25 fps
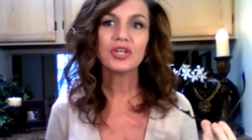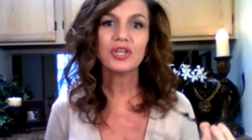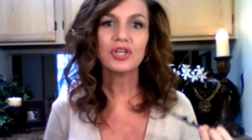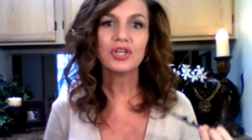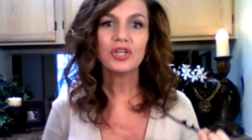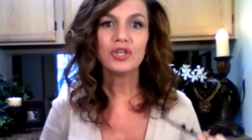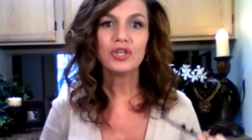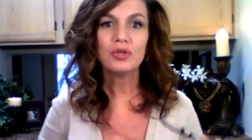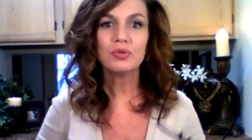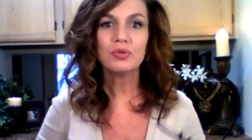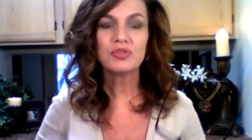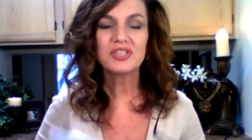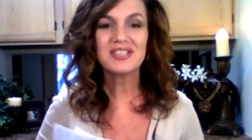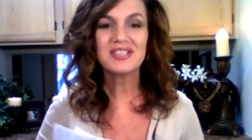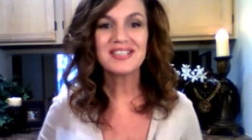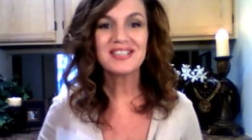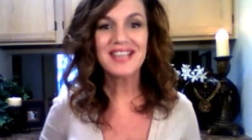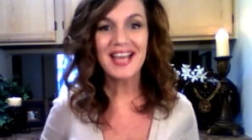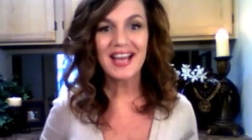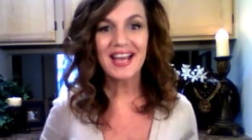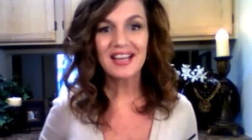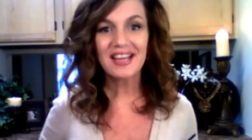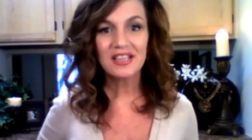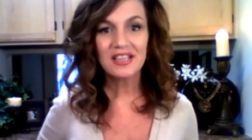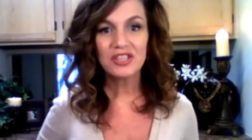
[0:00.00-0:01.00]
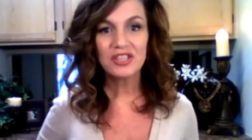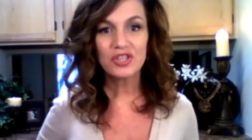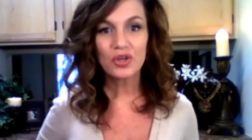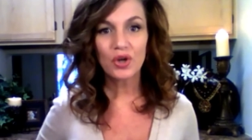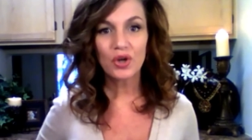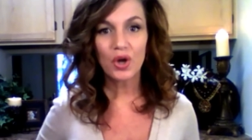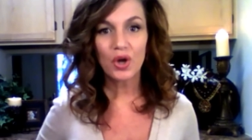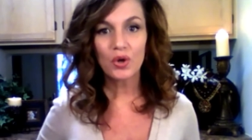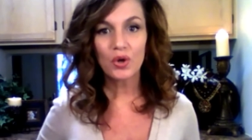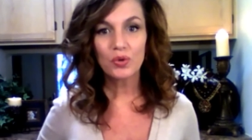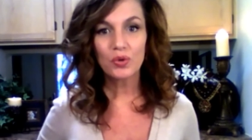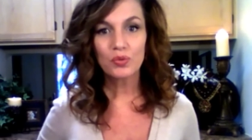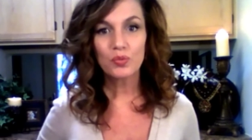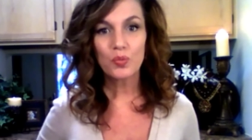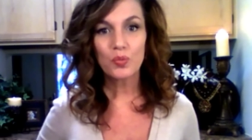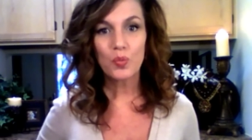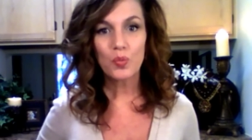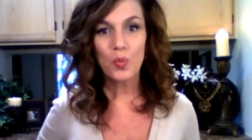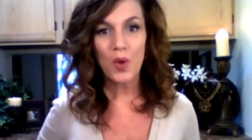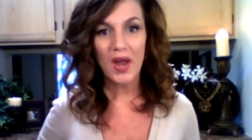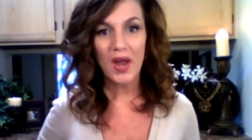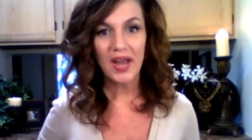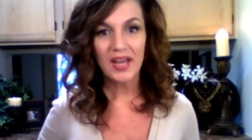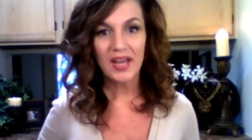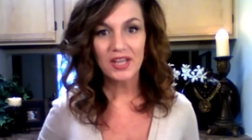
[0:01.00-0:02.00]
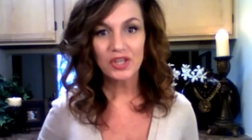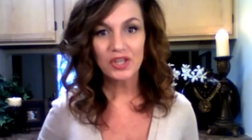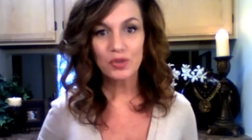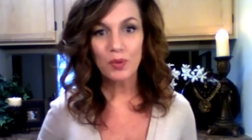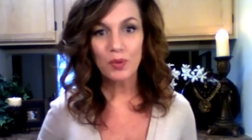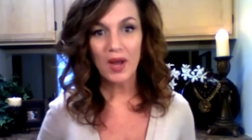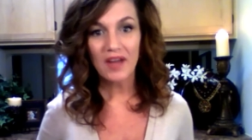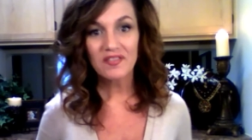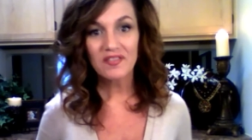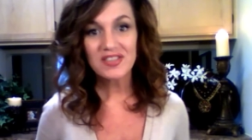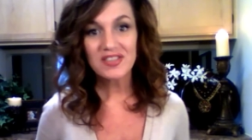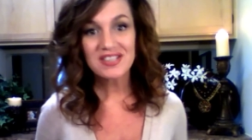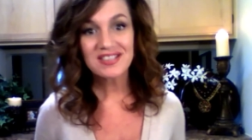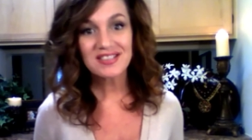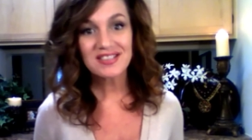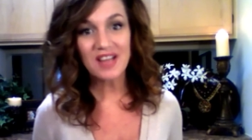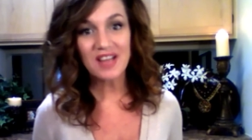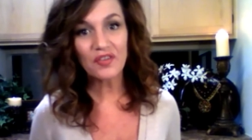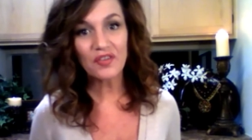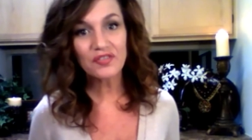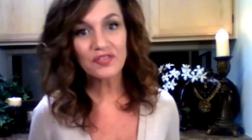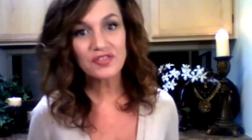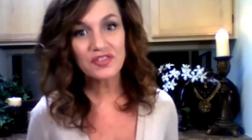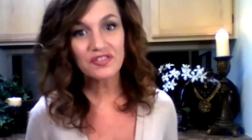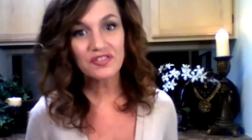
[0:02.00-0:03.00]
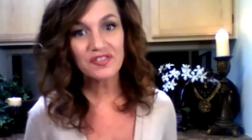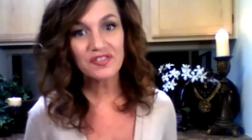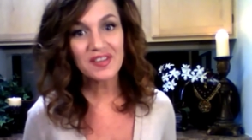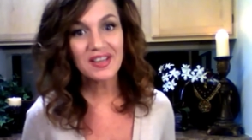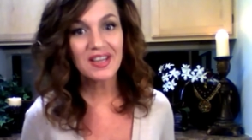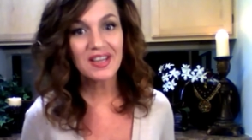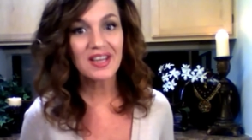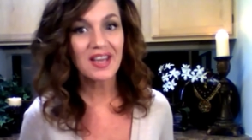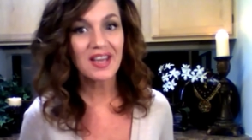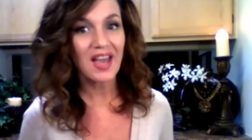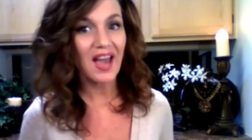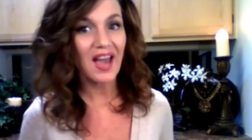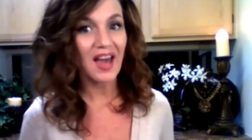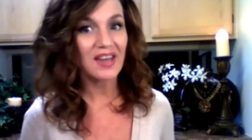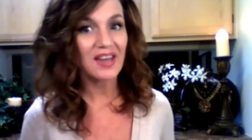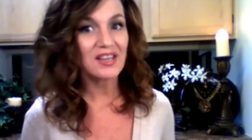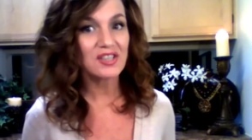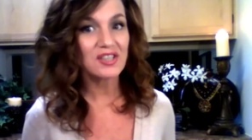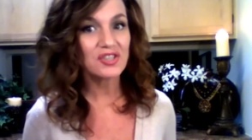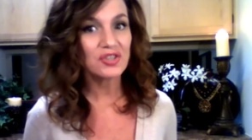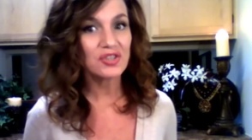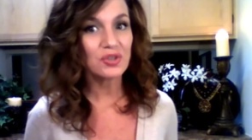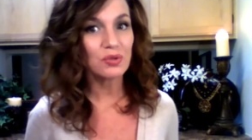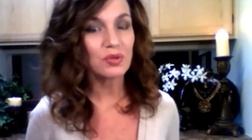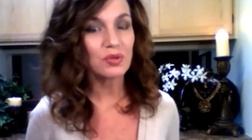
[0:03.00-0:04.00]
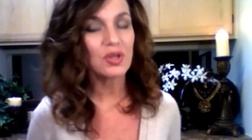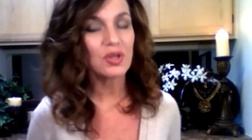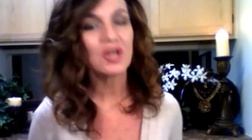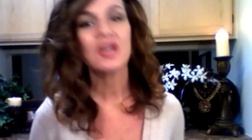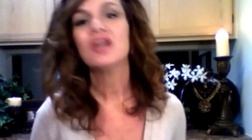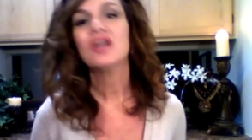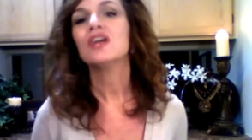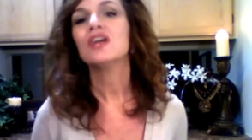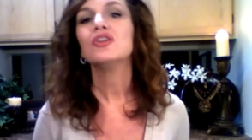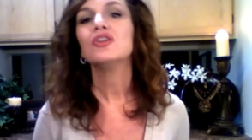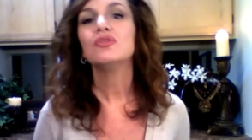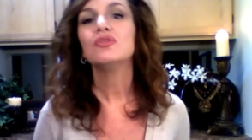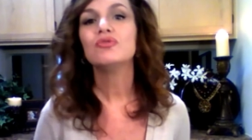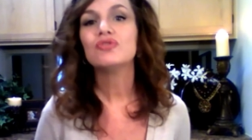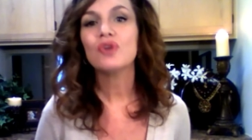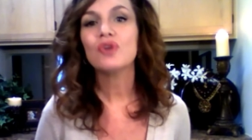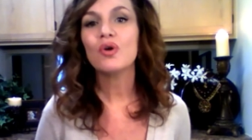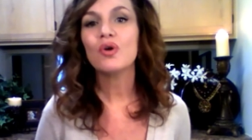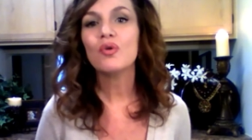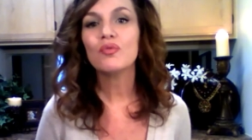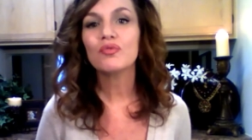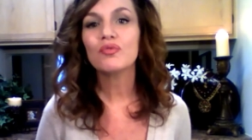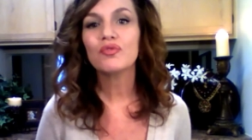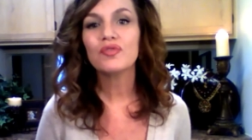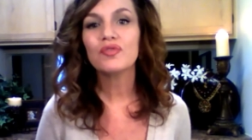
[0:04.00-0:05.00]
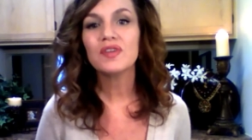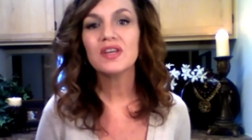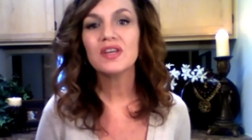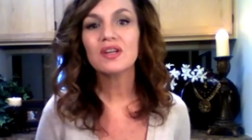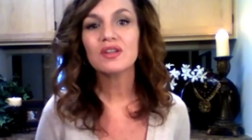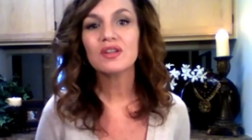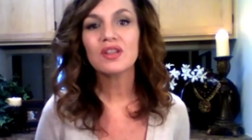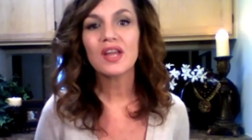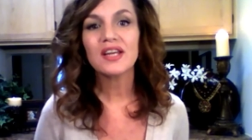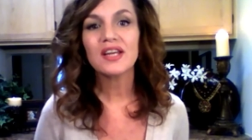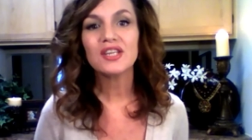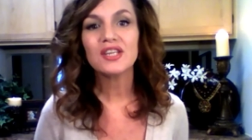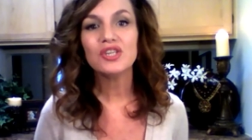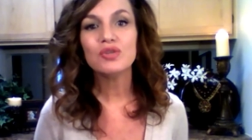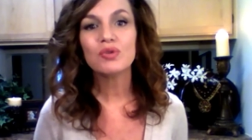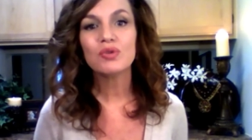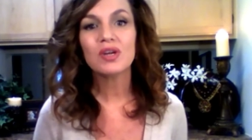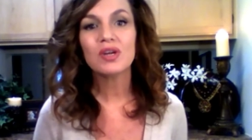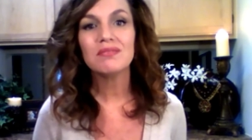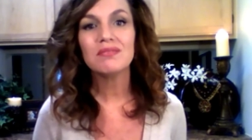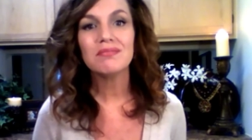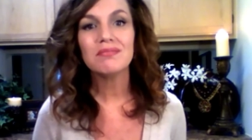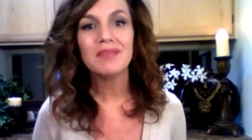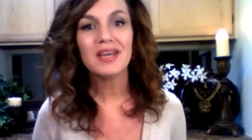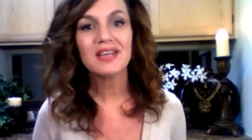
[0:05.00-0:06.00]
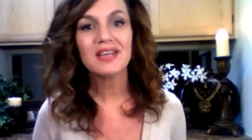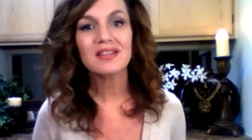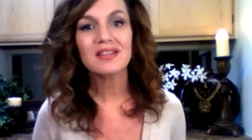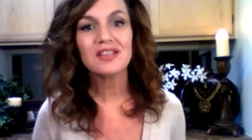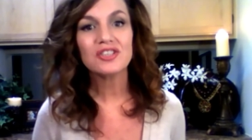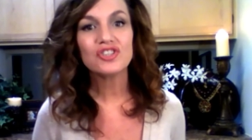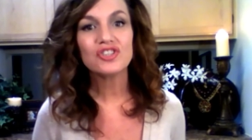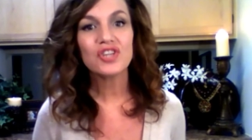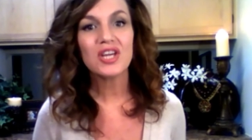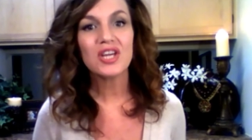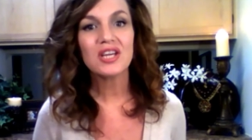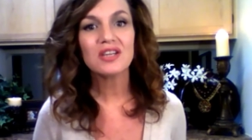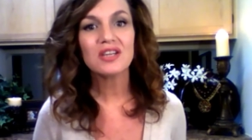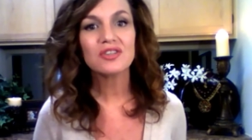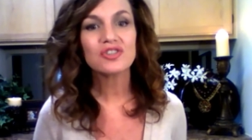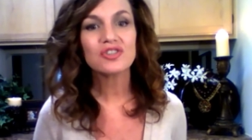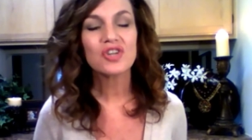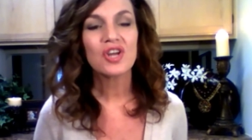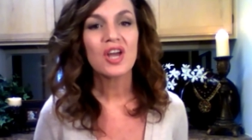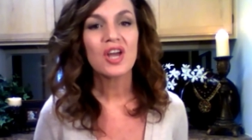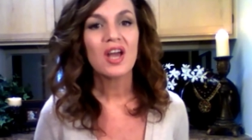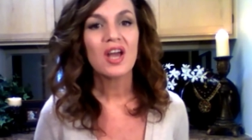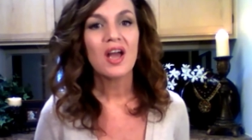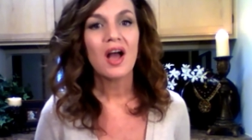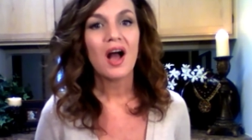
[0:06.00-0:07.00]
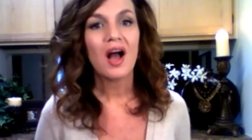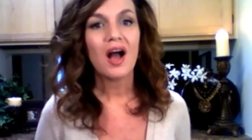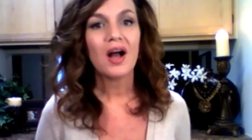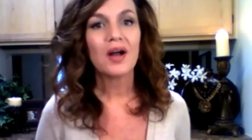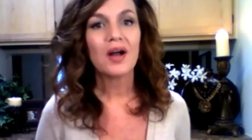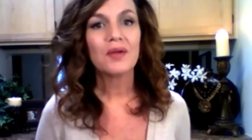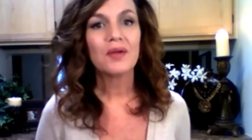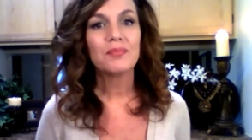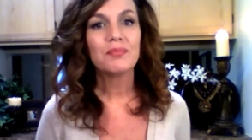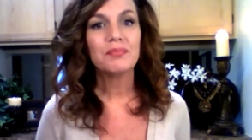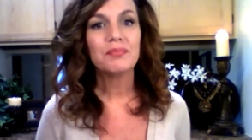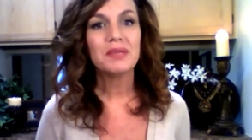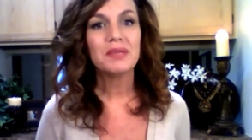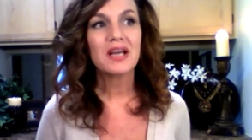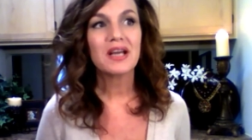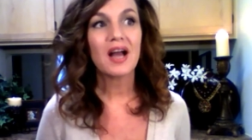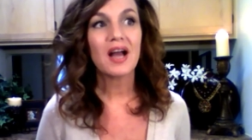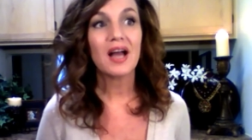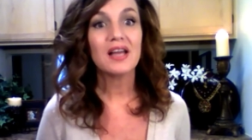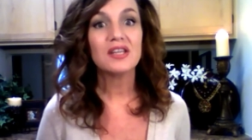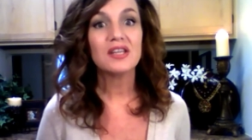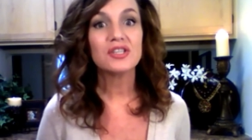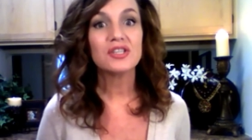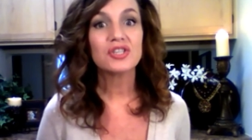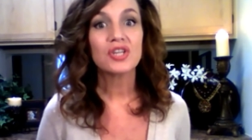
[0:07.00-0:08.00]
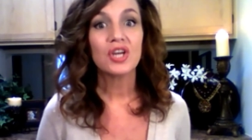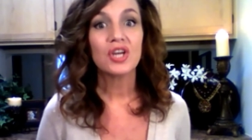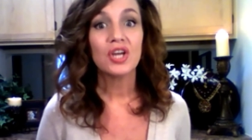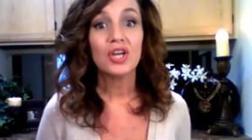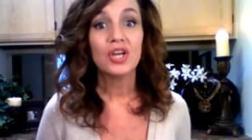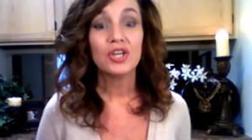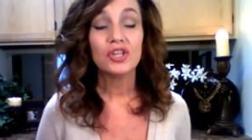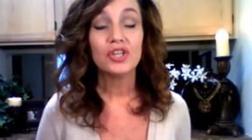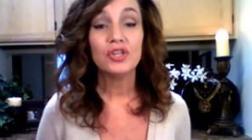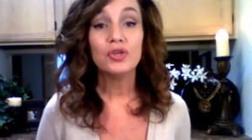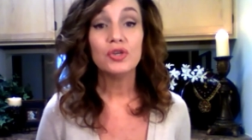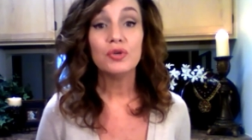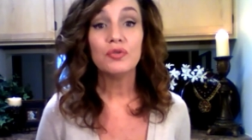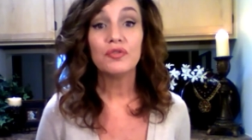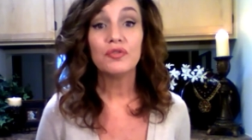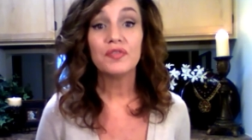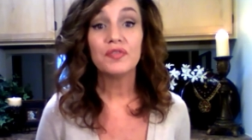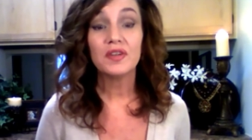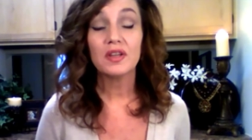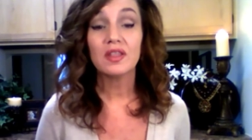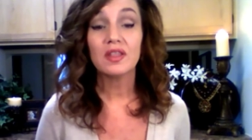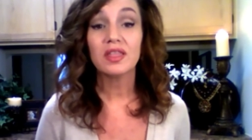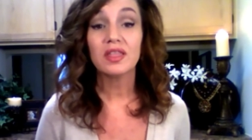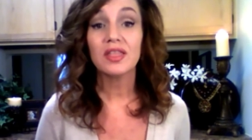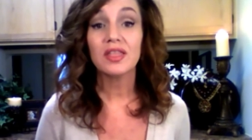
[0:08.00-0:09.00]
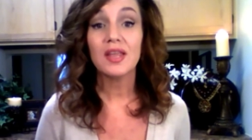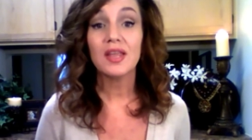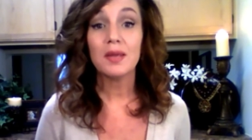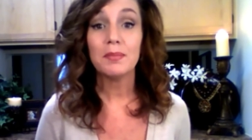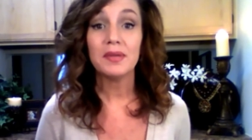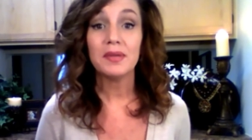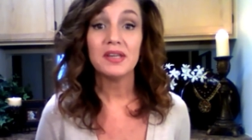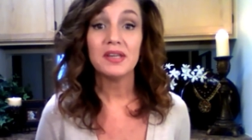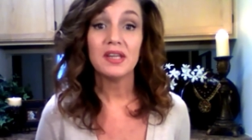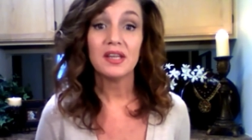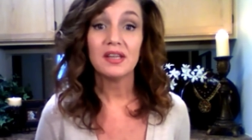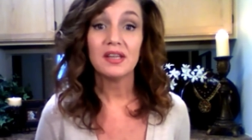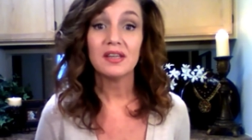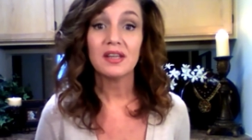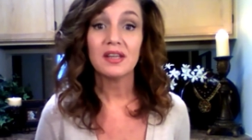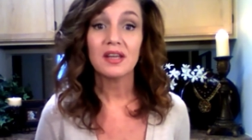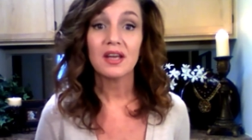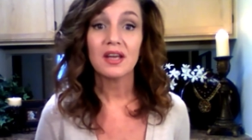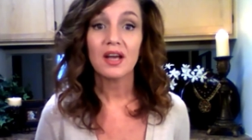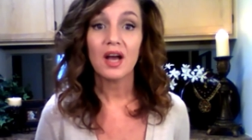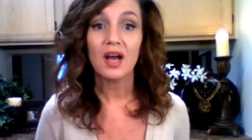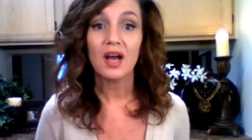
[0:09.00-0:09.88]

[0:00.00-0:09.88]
you stand in your own way. You have a self-defeating attitude. You don't feel like you can make the change because you feel limited